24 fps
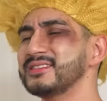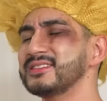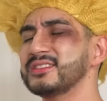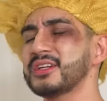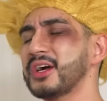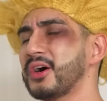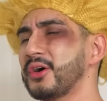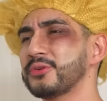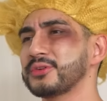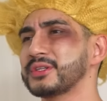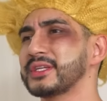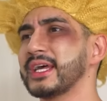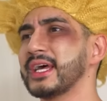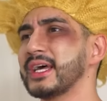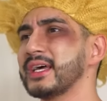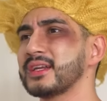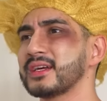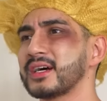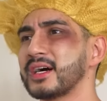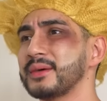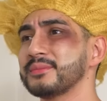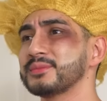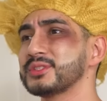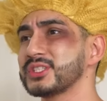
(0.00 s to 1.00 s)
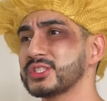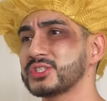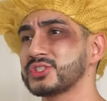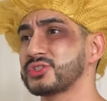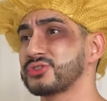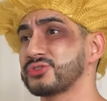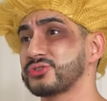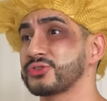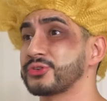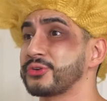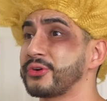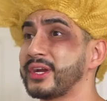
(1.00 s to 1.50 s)
No, Dad, I'm
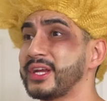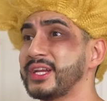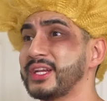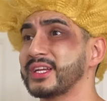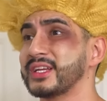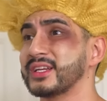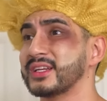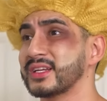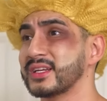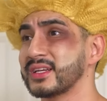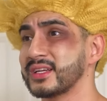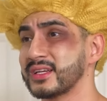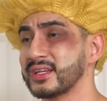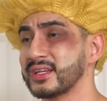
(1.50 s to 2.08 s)
just training.